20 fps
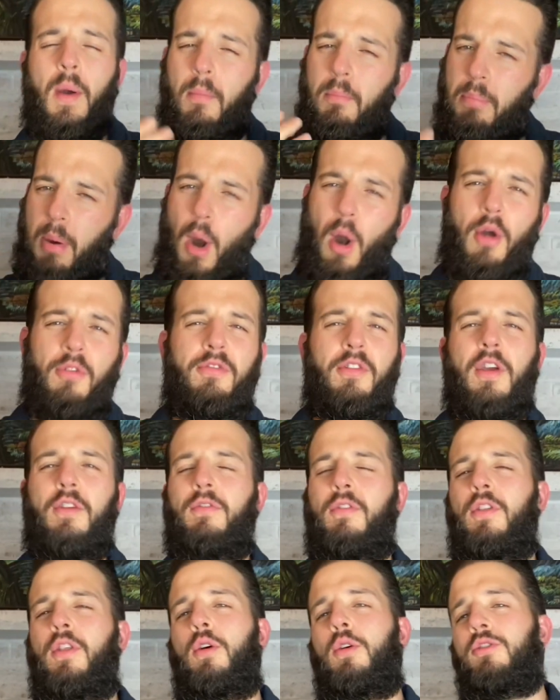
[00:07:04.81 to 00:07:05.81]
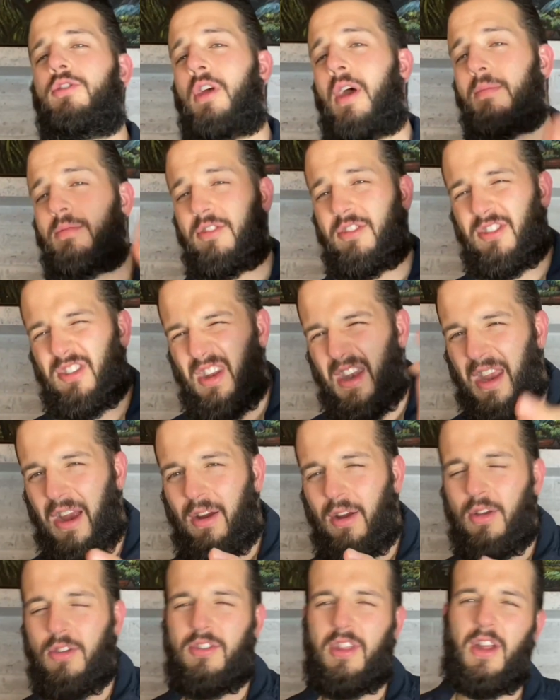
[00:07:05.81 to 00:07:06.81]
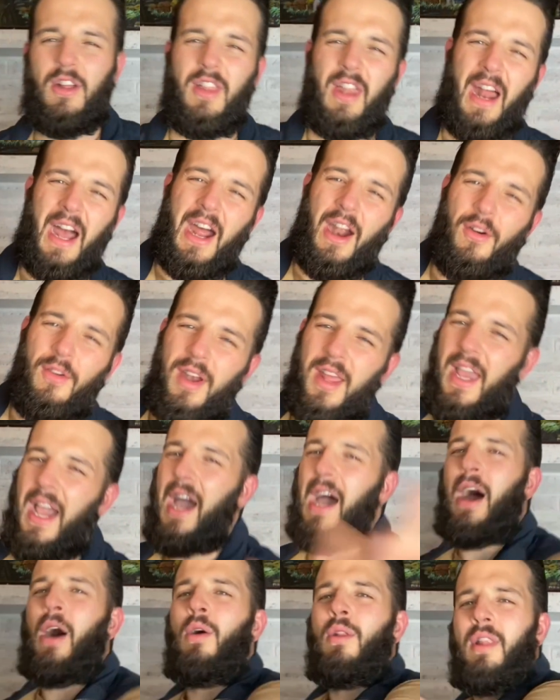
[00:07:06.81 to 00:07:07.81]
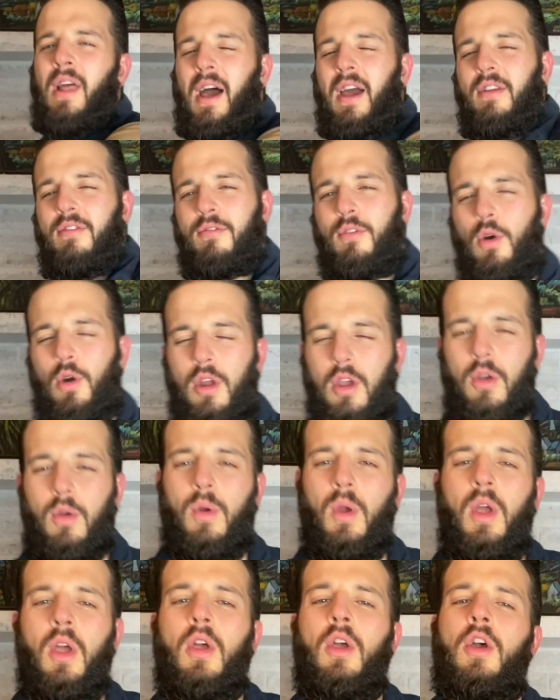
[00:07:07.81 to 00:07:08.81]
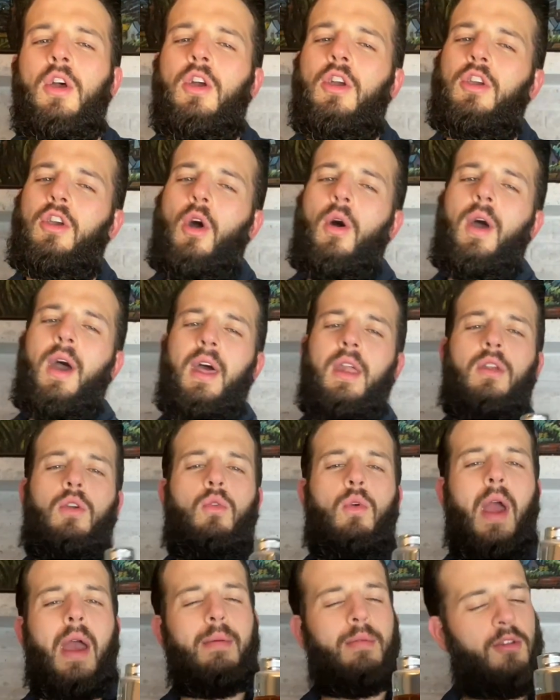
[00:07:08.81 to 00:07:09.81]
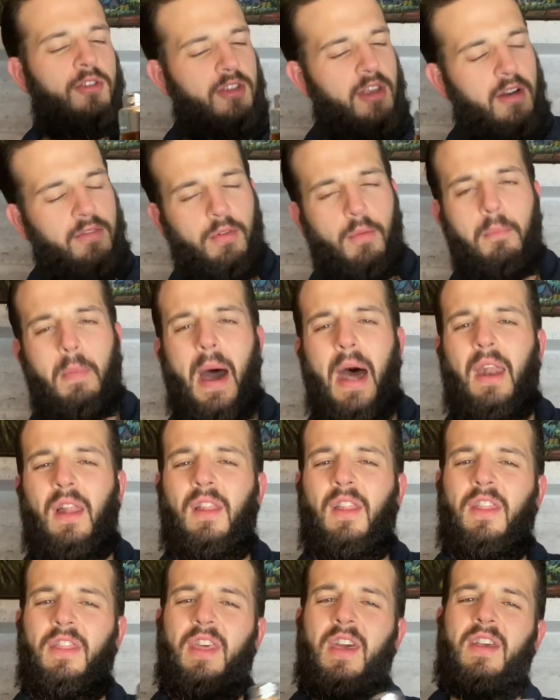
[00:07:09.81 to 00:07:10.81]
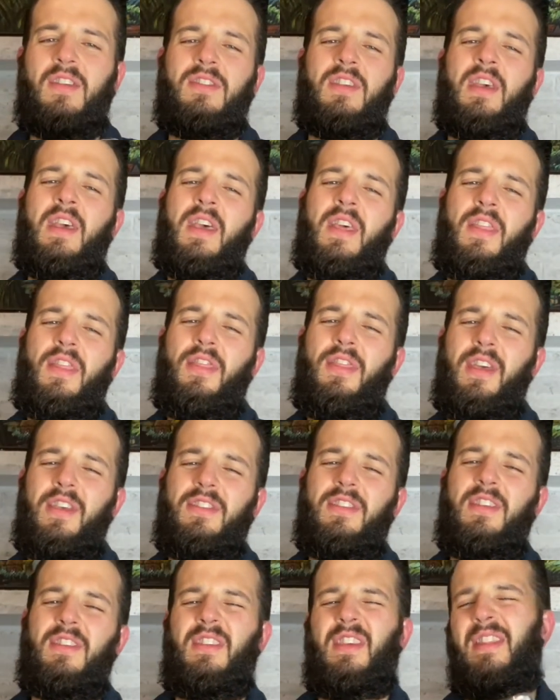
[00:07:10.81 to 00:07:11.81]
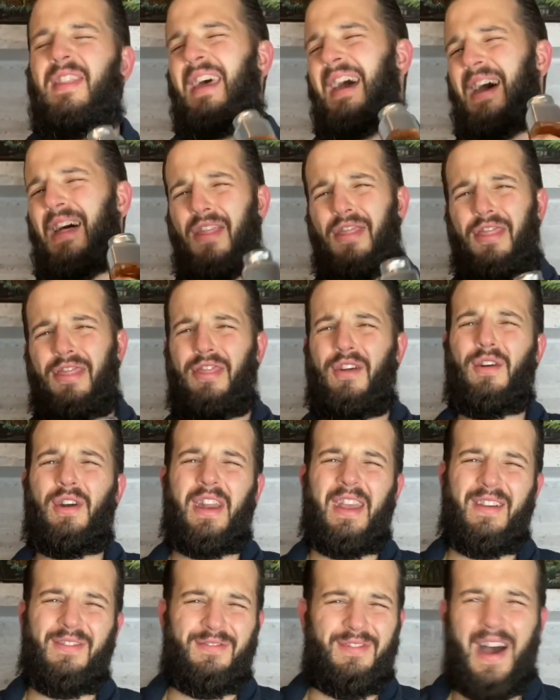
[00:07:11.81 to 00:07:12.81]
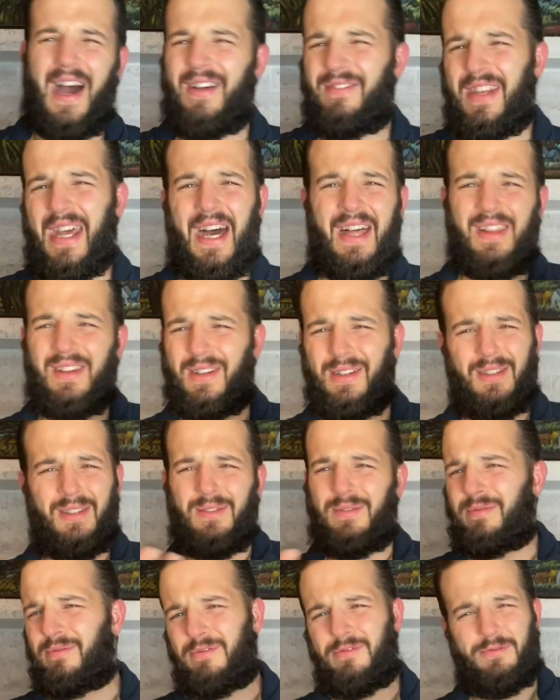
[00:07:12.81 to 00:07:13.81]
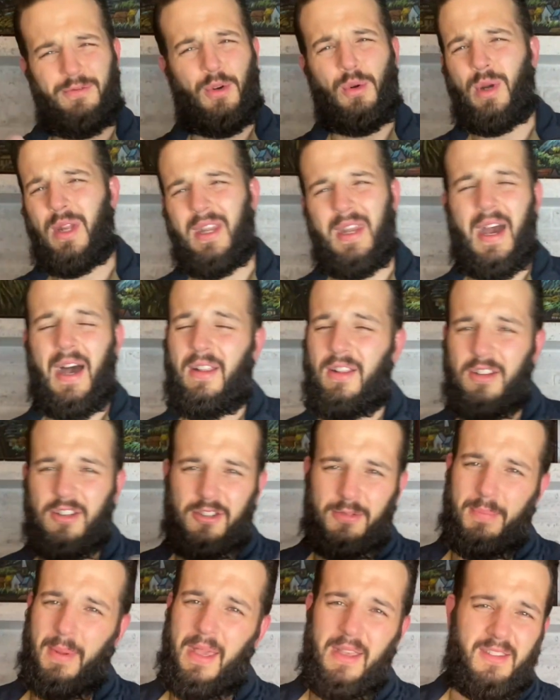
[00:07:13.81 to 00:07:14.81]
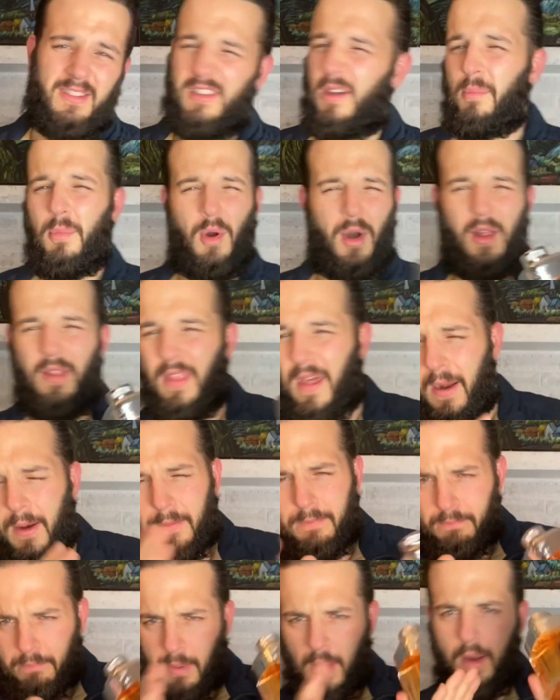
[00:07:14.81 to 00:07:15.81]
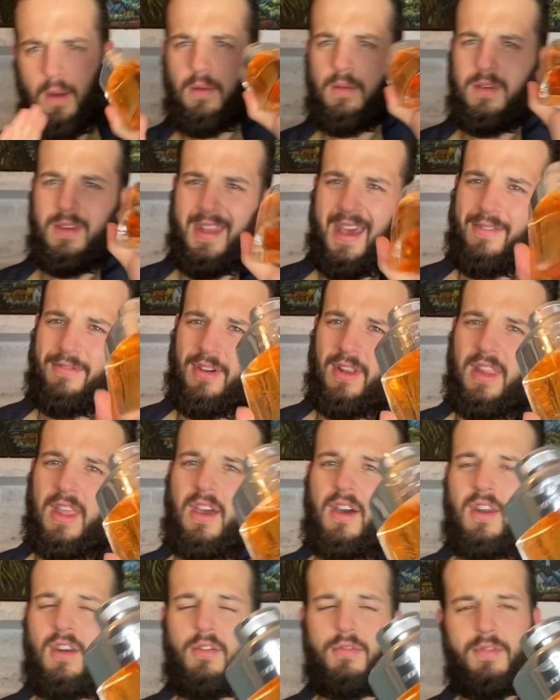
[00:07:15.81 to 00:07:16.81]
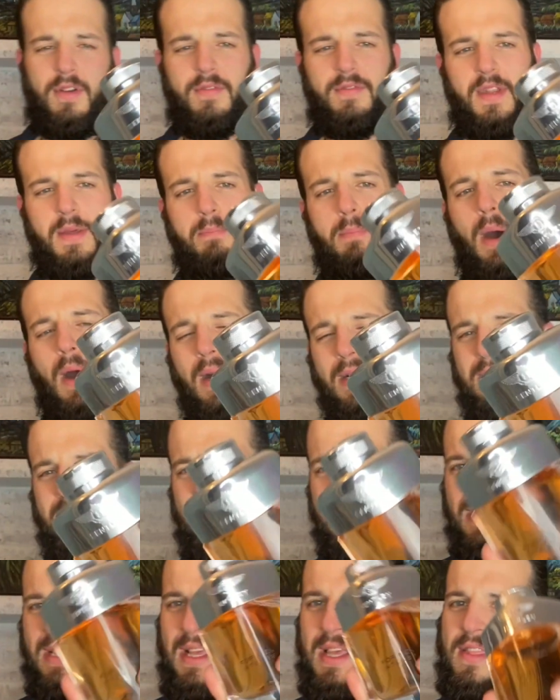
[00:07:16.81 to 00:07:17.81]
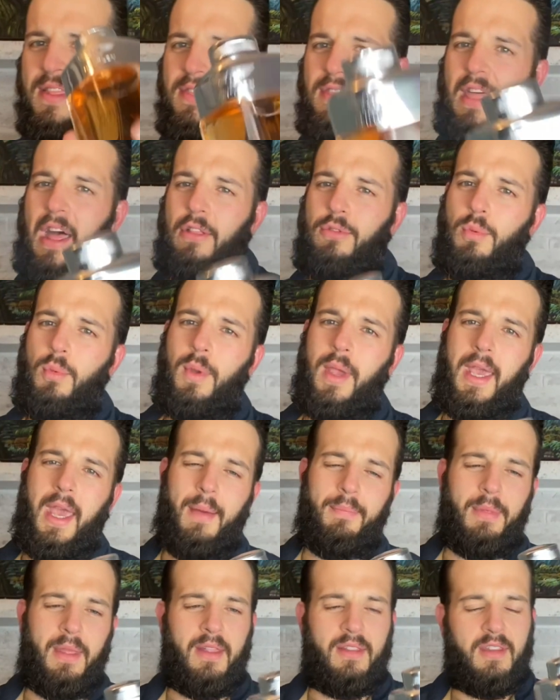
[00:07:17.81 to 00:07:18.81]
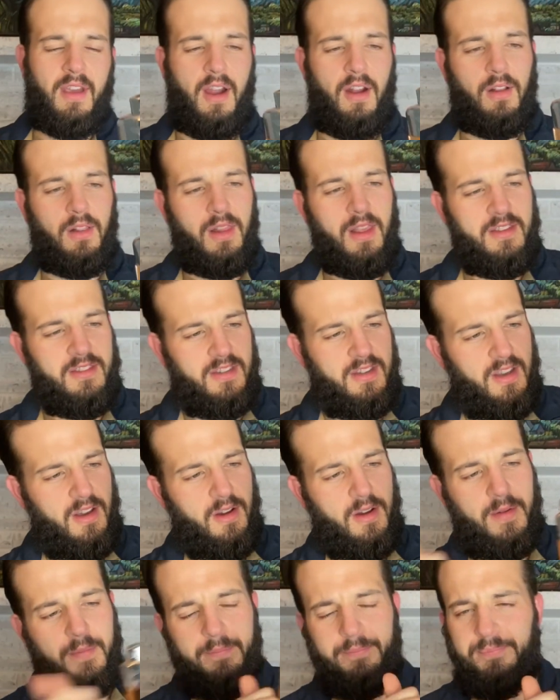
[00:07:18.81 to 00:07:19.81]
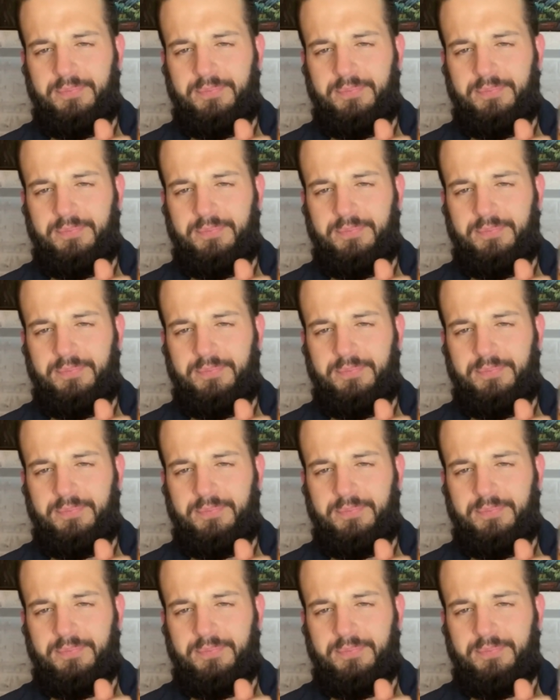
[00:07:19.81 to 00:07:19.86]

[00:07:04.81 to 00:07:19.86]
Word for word: Perfect for those types of scenarios there that I already outlined for you. Go ahead, grab yourself a bottle of this. This is in that thirty-five, forty dollar space, somewhere in there, but definitely under fifty bucks. That's where we kept the entire list here.